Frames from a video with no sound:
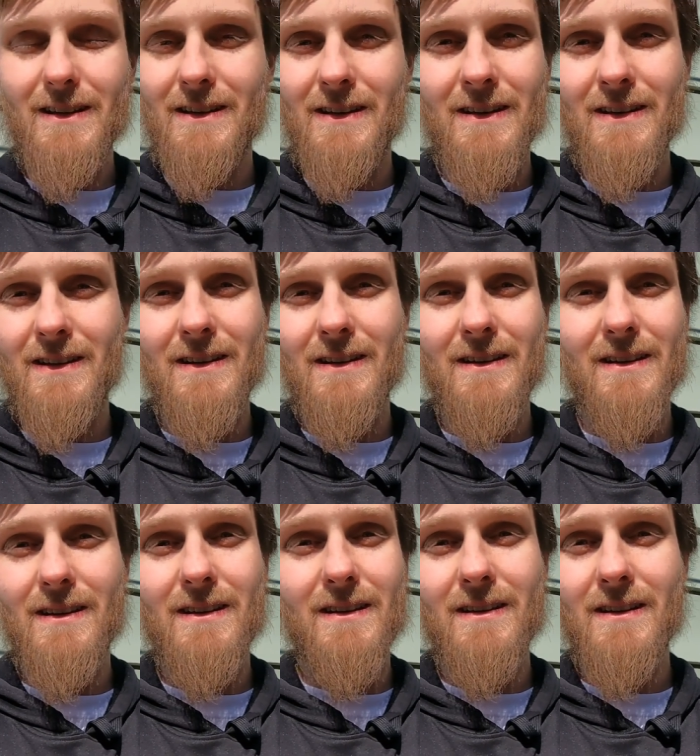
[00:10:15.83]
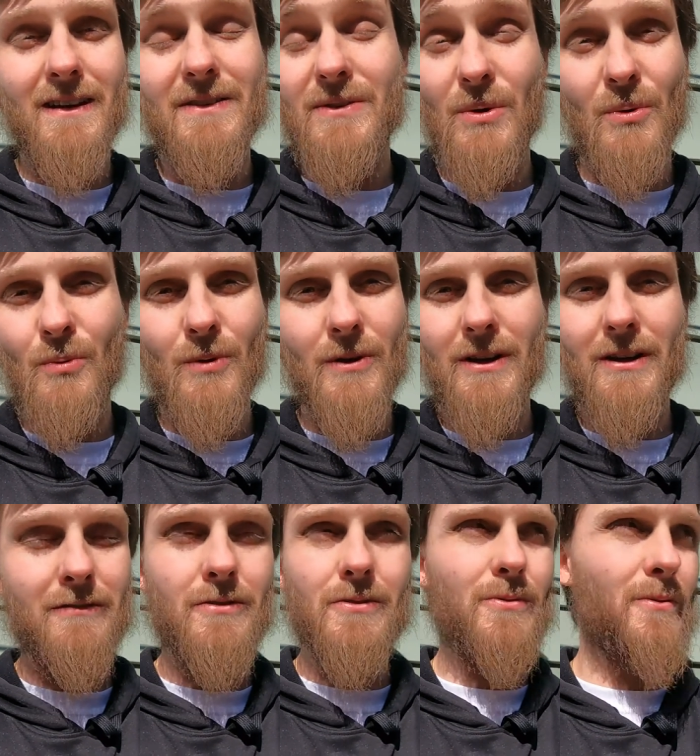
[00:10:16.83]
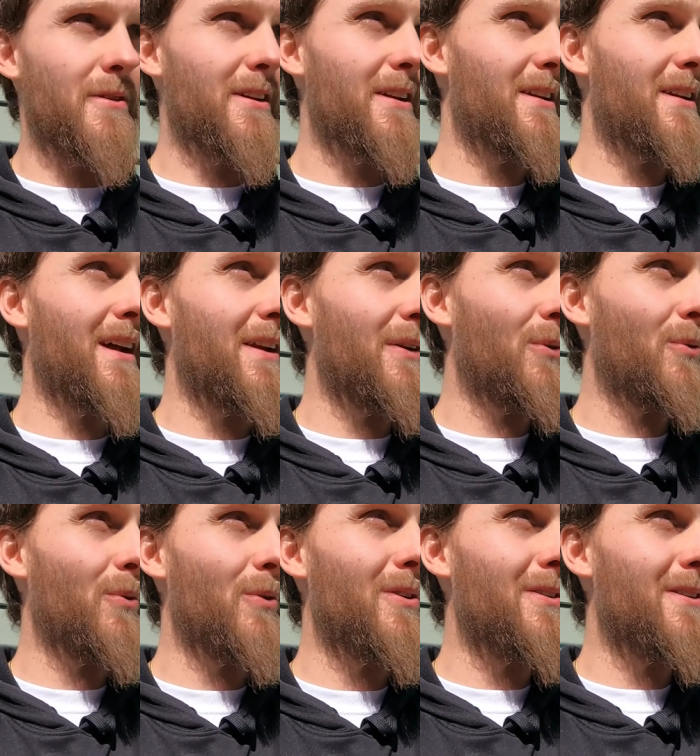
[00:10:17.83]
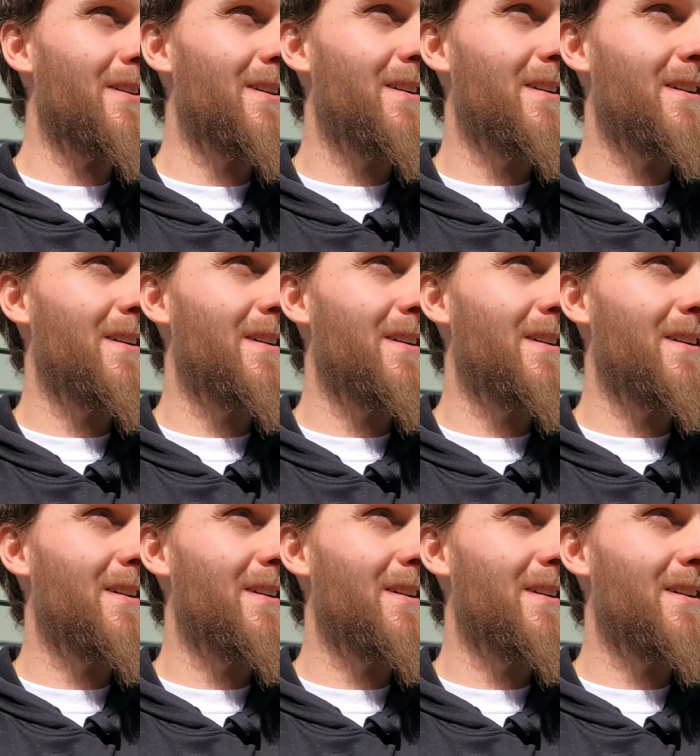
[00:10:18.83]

Eh, eh, and I don't want to ever do it again. I don't want